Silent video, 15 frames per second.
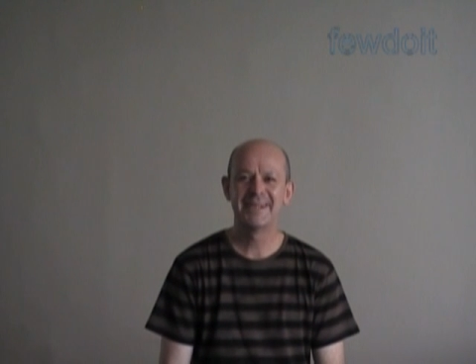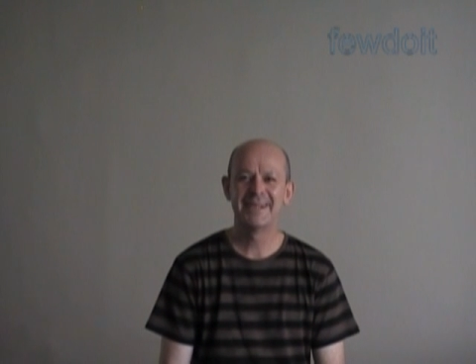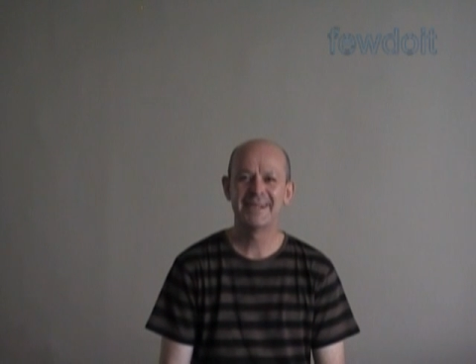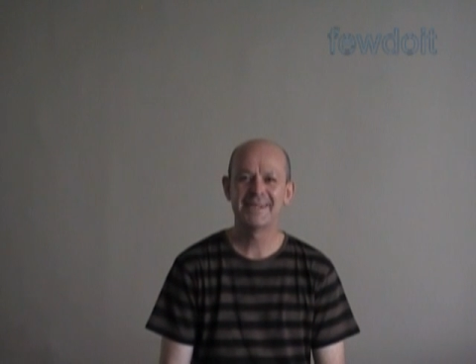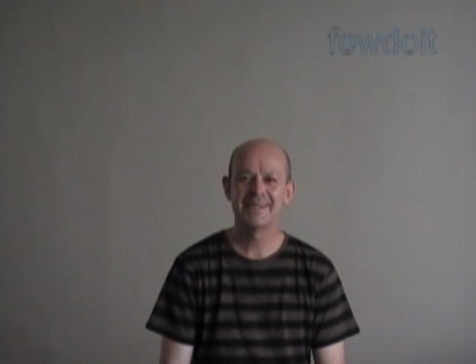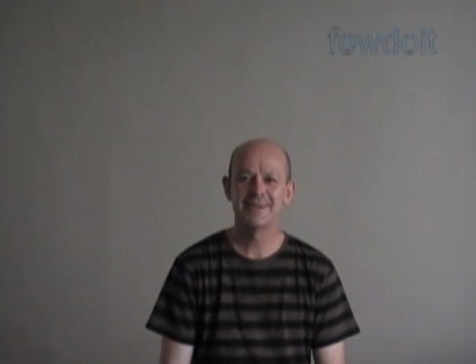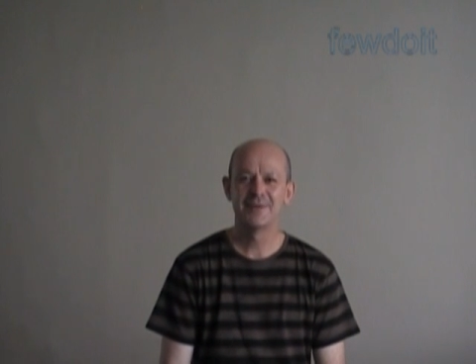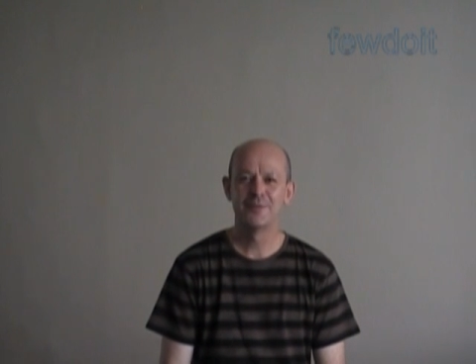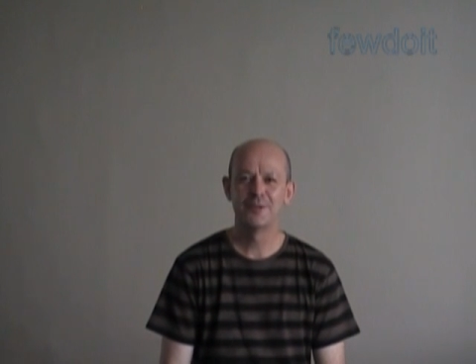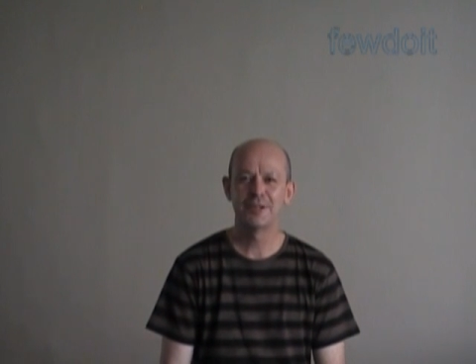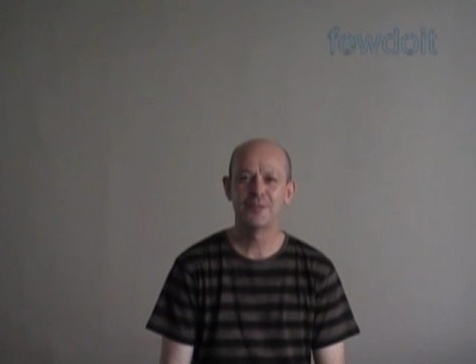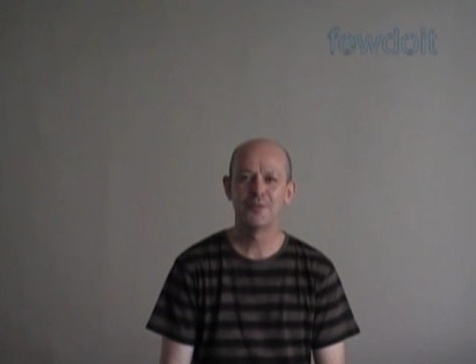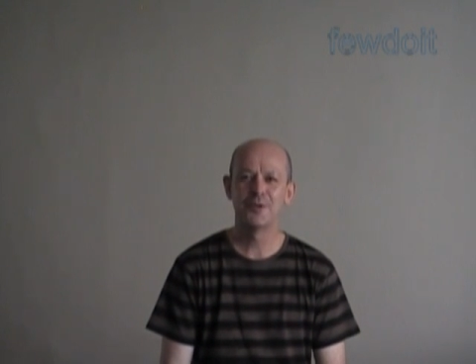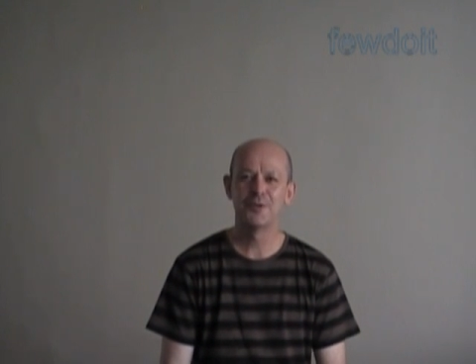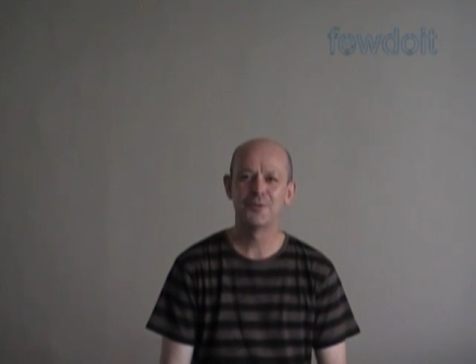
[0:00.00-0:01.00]
Try to figure
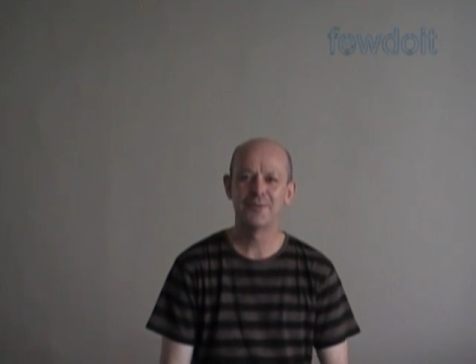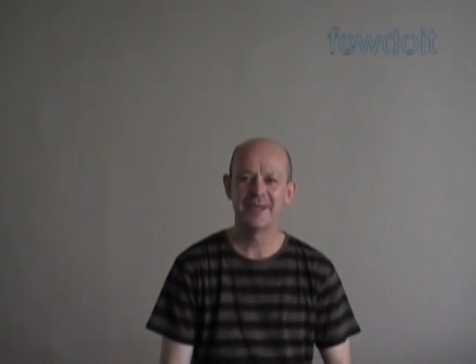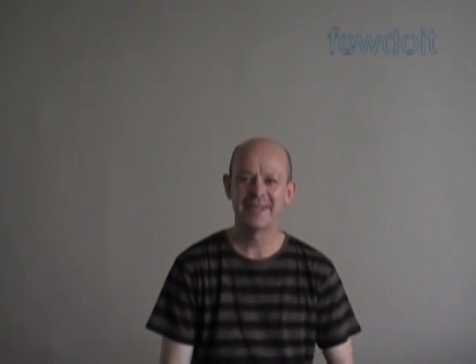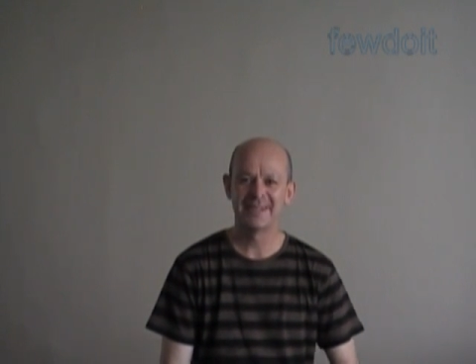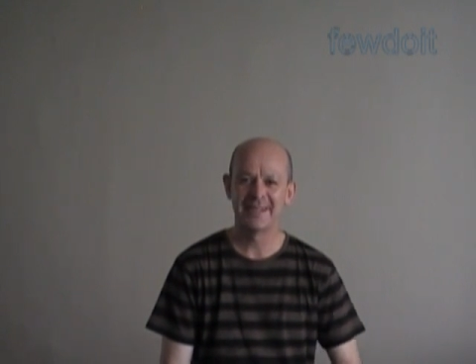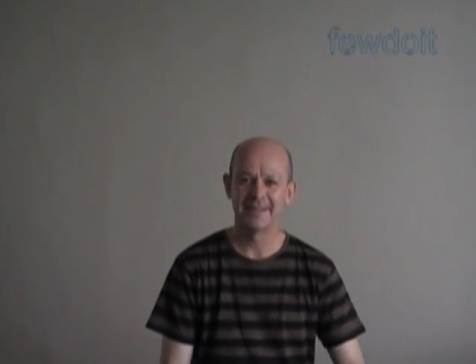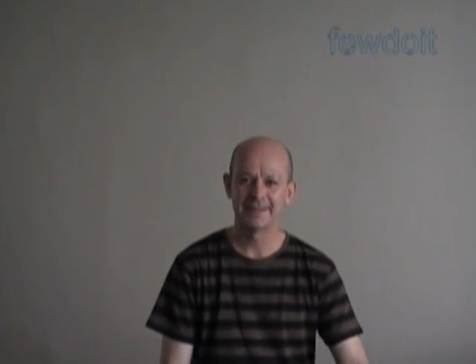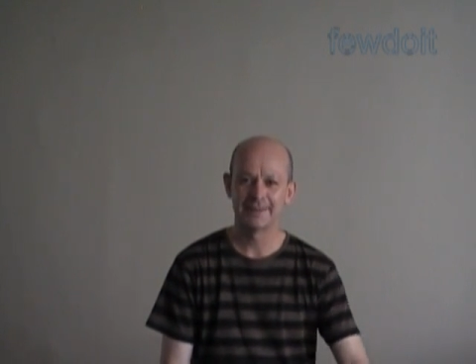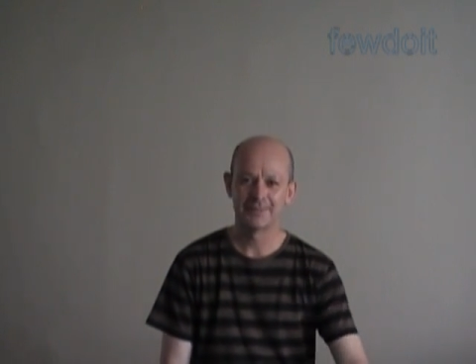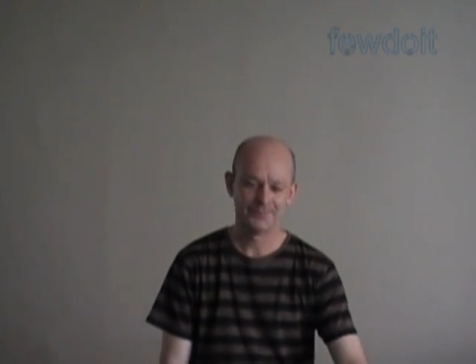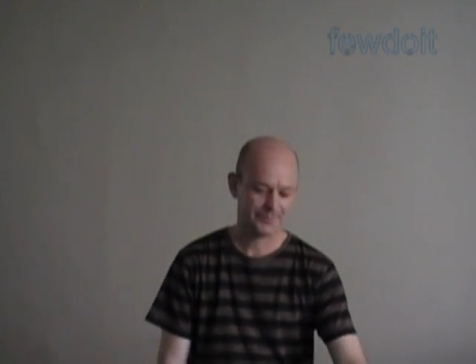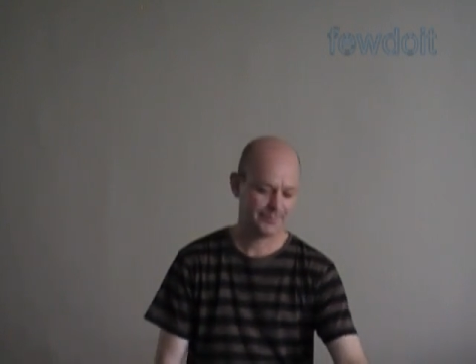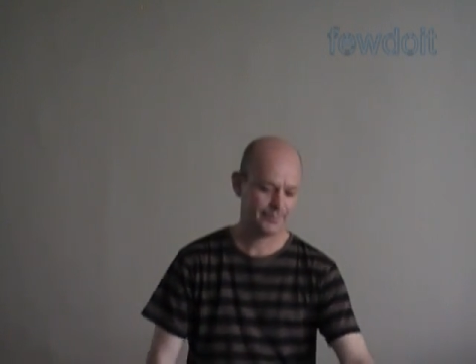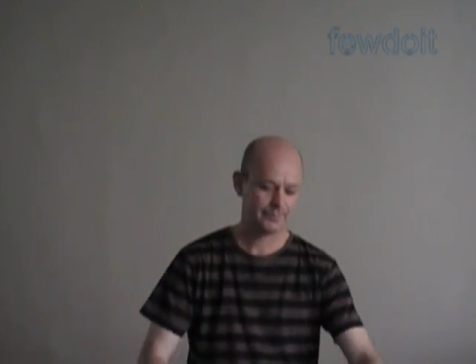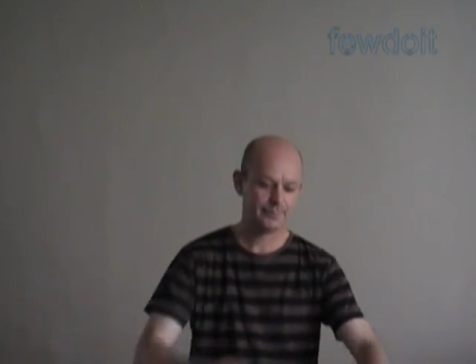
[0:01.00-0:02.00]
out what I'm going to make
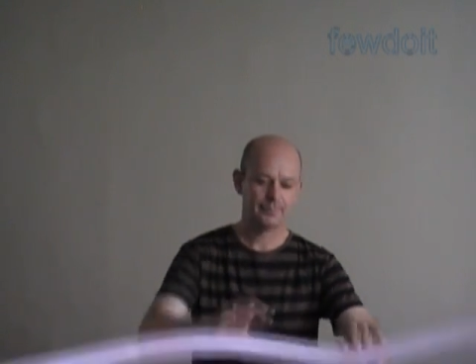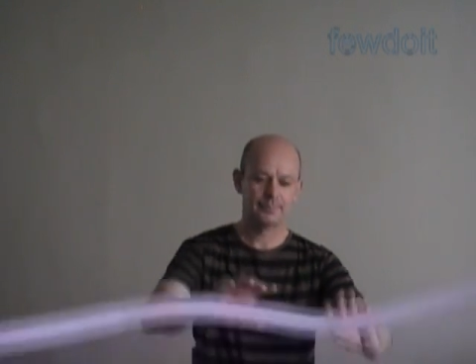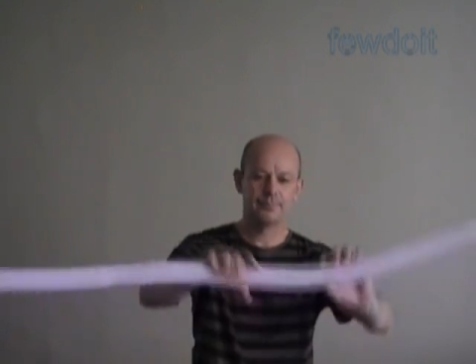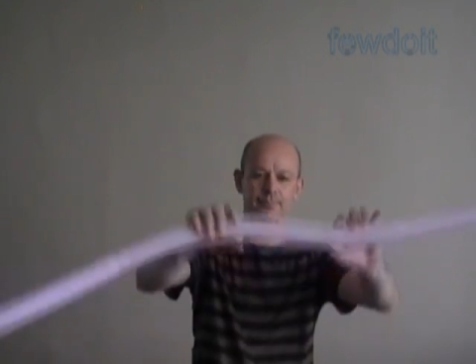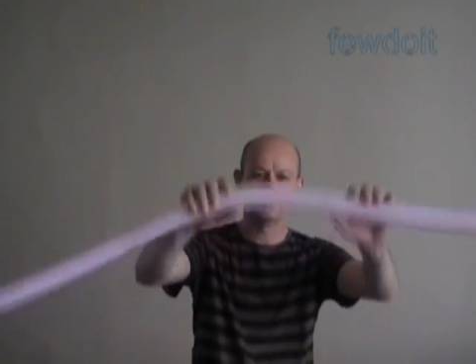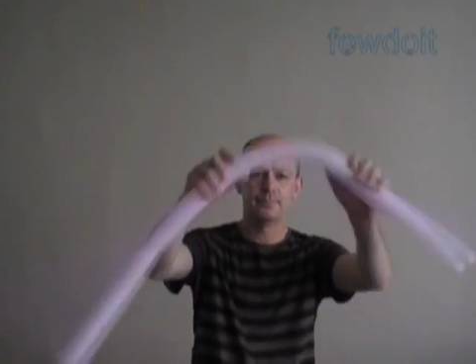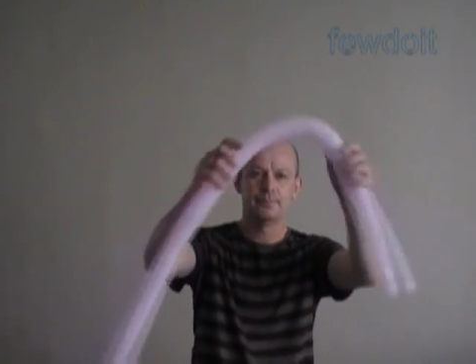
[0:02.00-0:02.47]
next.